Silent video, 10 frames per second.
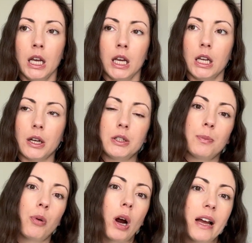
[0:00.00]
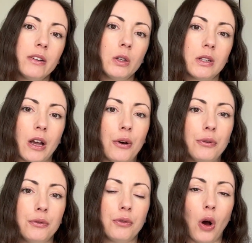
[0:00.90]
Depriving
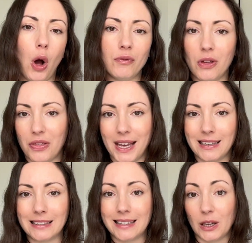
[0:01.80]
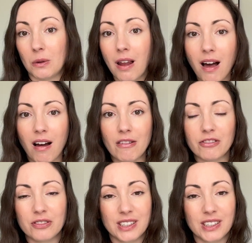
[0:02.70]
yourself of the things that you love